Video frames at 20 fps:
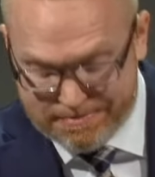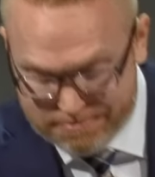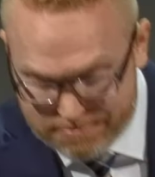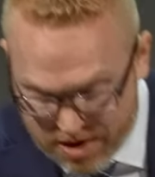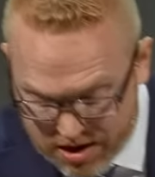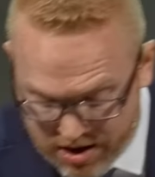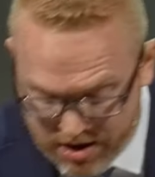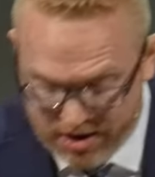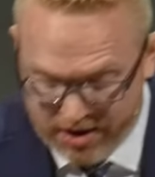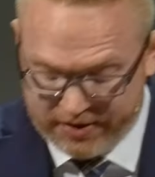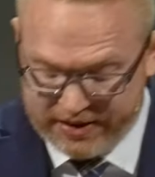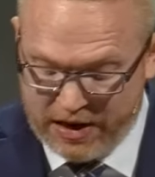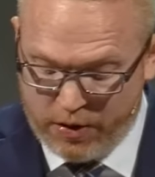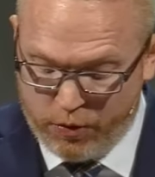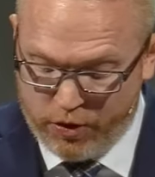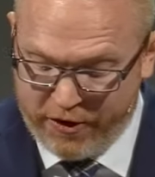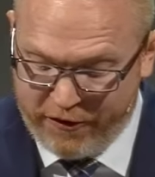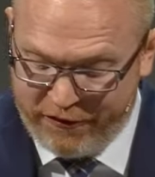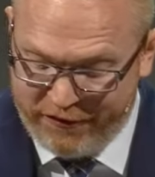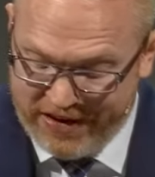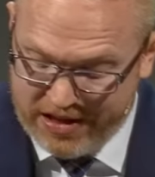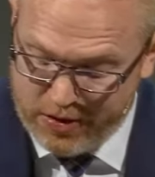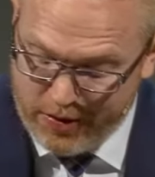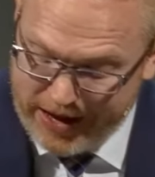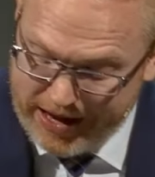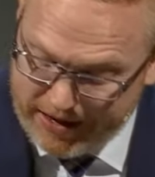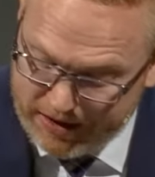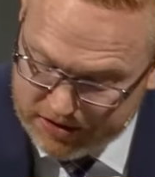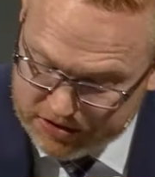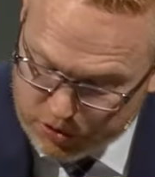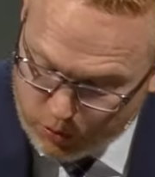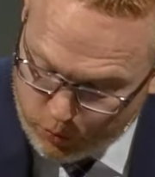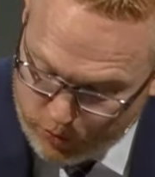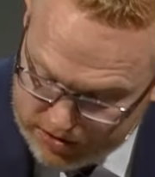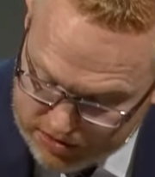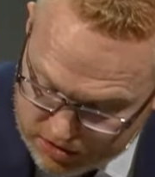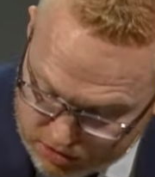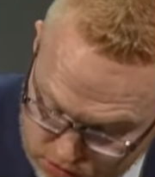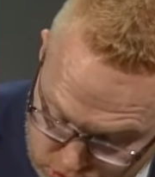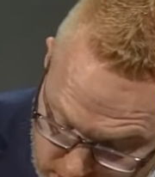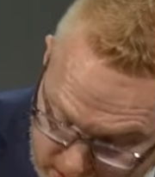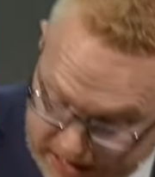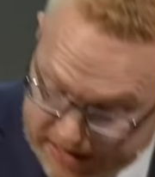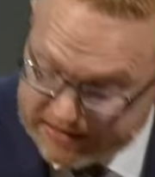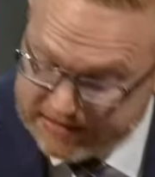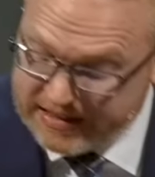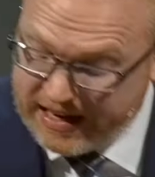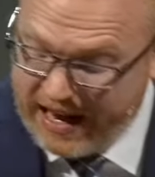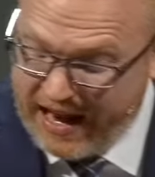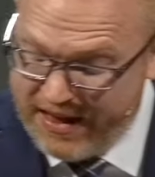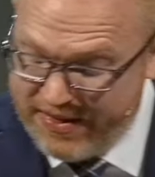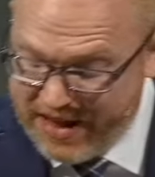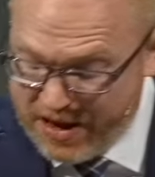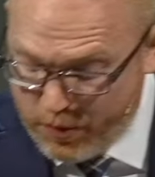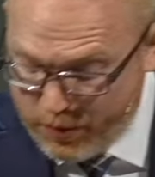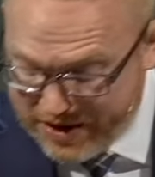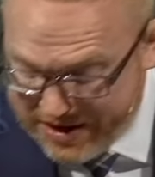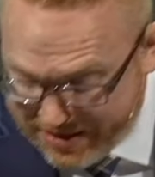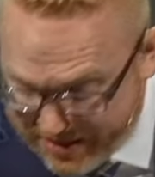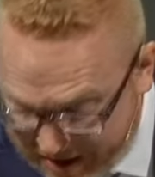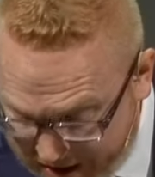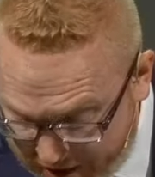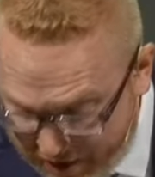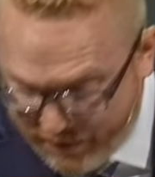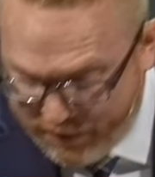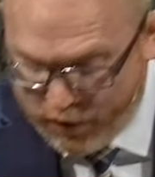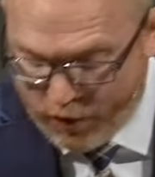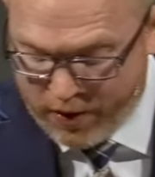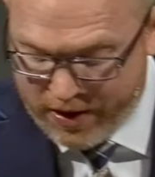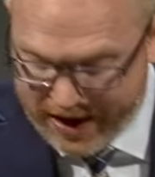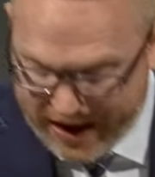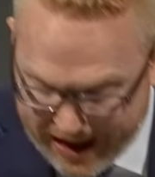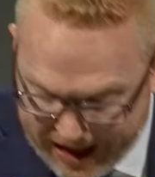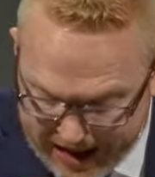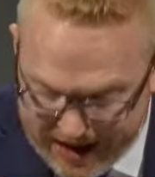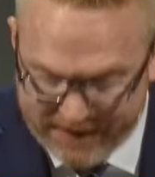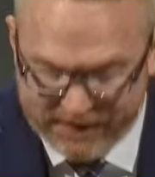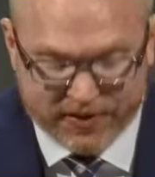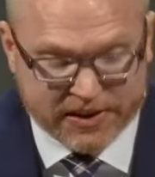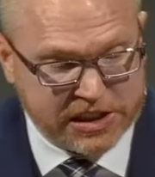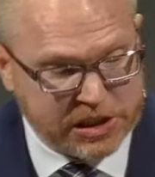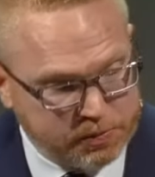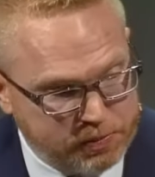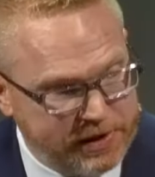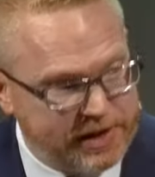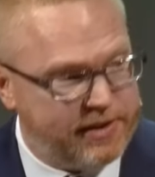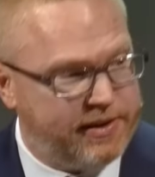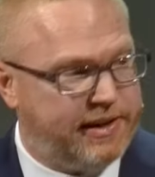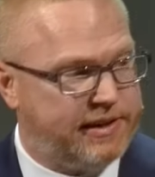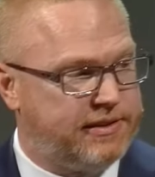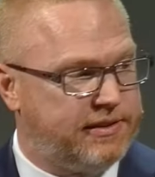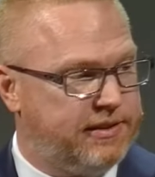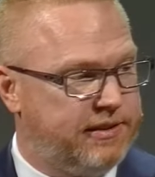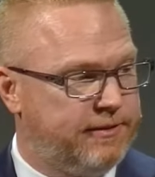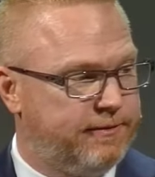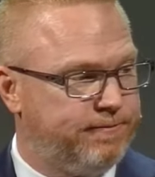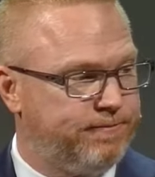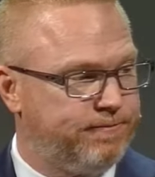a mark that we're fellow heirs with Christ and that we therefore have the Spirit.